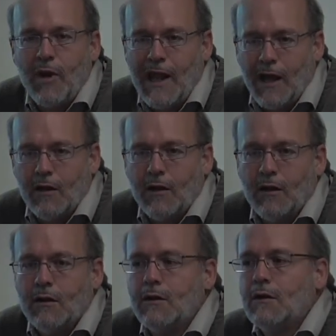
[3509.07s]

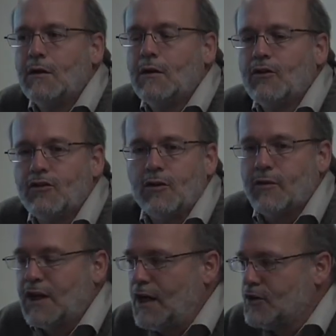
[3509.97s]
panel
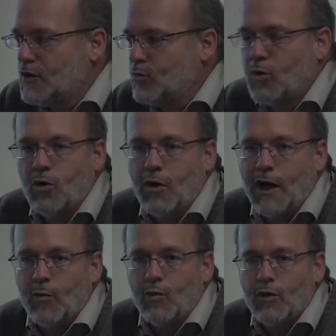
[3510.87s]
certification program,